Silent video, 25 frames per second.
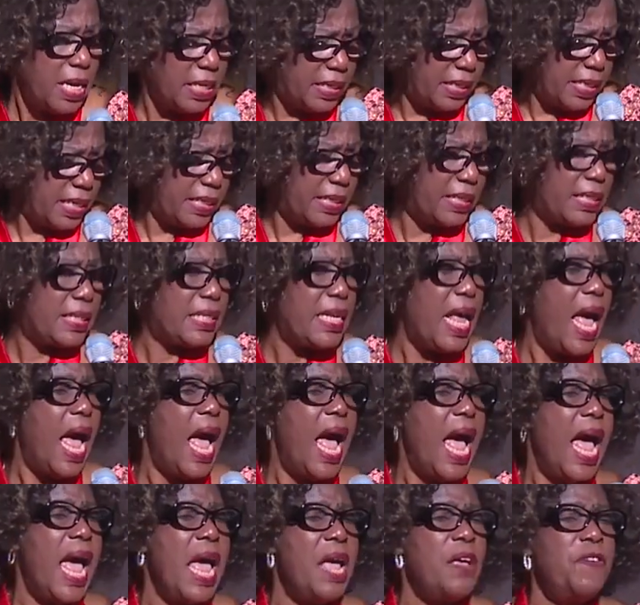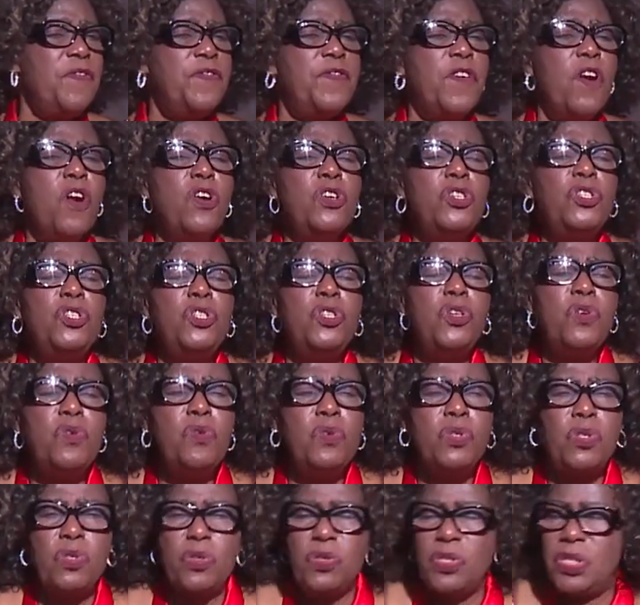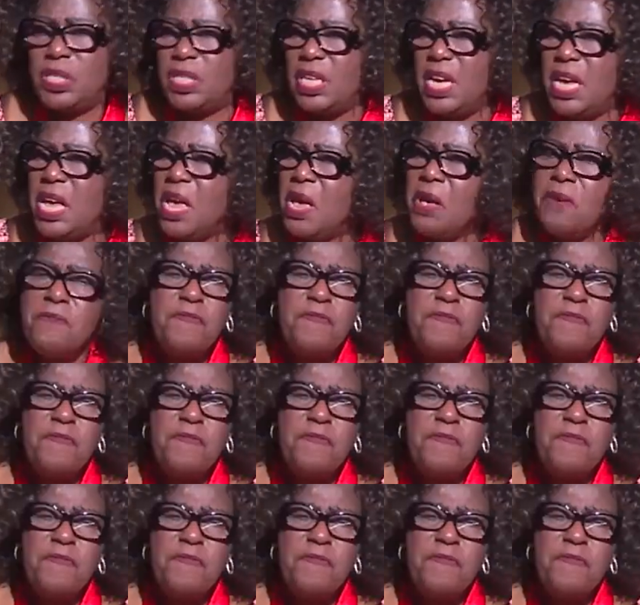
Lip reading: It is time for you to say,